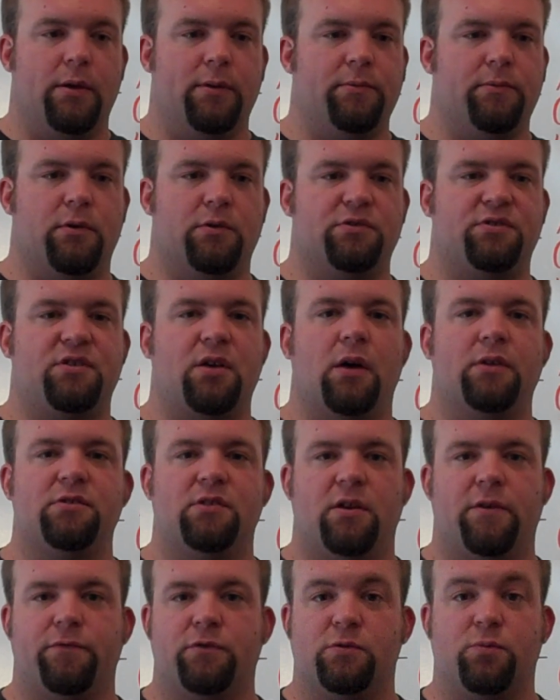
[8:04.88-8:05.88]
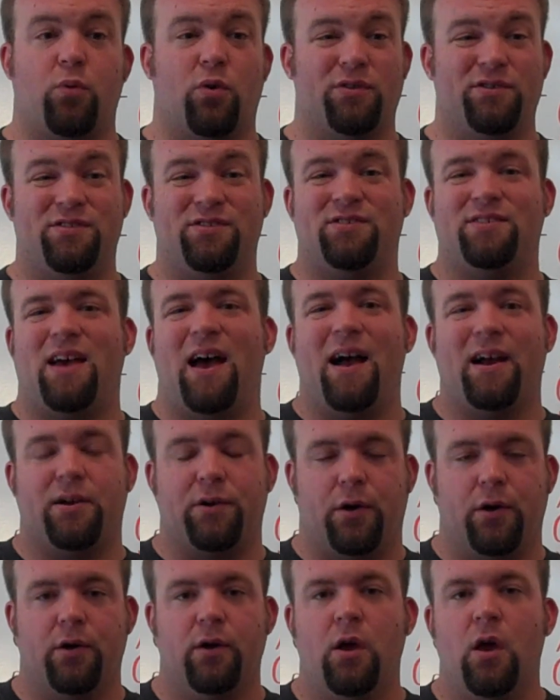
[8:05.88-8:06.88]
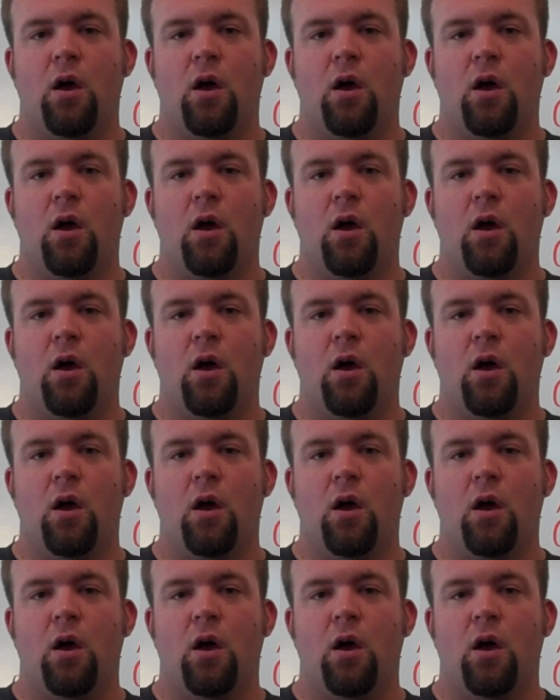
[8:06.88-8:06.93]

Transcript: there's tons of different sports, soccer.